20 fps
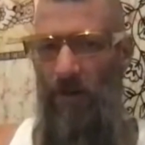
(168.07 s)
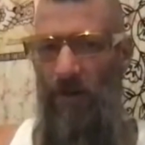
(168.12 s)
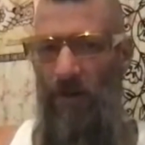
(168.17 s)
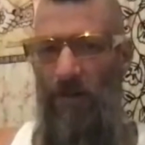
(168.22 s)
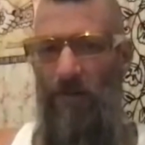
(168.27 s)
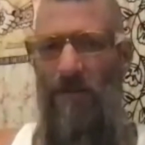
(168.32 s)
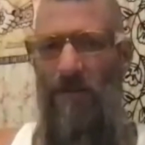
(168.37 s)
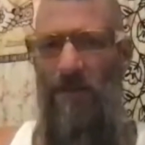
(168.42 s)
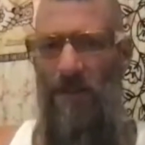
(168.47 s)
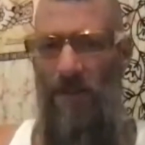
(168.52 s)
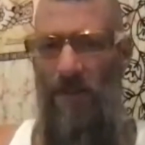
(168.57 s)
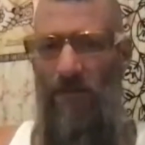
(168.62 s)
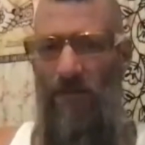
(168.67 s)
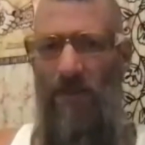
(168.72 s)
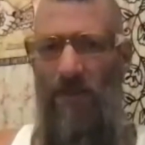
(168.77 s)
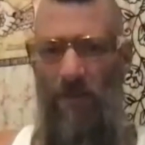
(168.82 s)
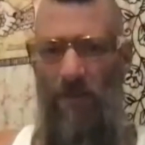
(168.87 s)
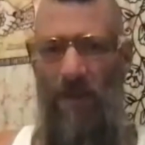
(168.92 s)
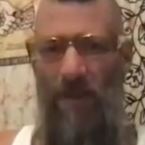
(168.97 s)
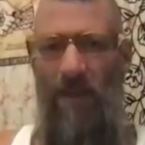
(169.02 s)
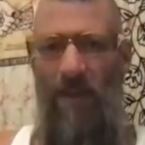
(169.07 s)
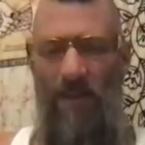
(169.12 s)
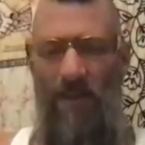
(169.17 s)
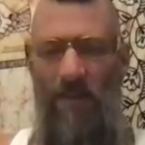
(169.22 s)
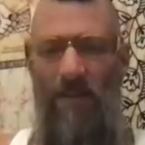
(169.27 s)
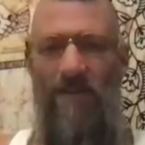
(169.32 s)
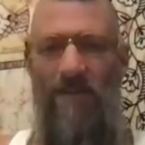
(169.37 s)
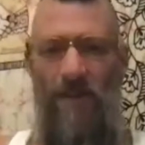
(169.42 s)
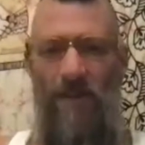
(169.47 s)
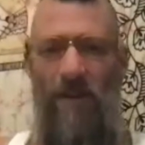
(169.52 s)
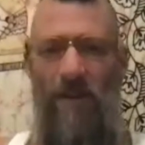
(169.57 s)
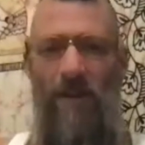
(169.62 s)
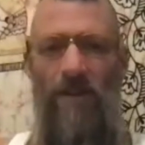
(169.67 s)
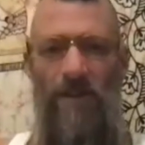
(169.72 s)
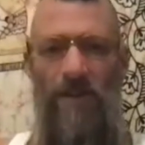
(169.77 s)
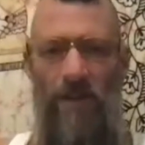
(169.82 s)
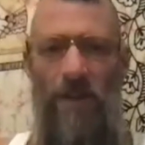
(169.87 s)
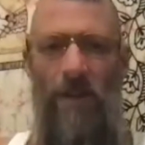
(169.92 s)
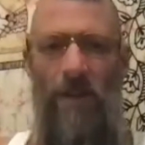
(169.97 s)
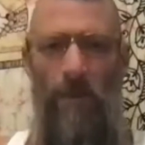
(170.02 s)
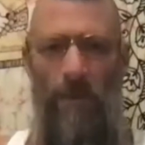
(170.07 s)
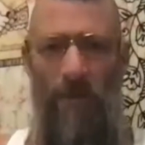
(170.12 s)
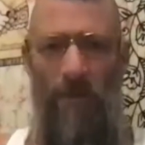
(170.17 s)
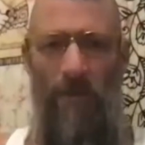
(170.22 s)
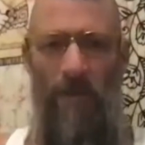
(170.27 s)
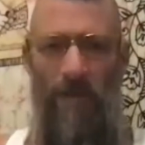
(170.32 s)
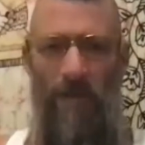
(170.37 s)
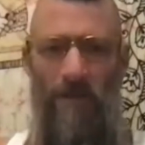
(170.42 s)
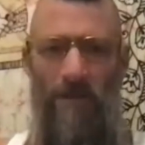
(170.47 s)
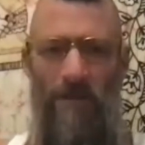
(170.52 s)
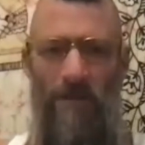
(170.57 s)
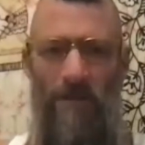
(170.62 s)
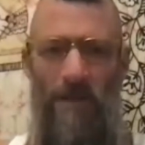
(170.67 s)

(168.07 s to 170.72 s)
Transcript: It's a living being that's on our journey with us.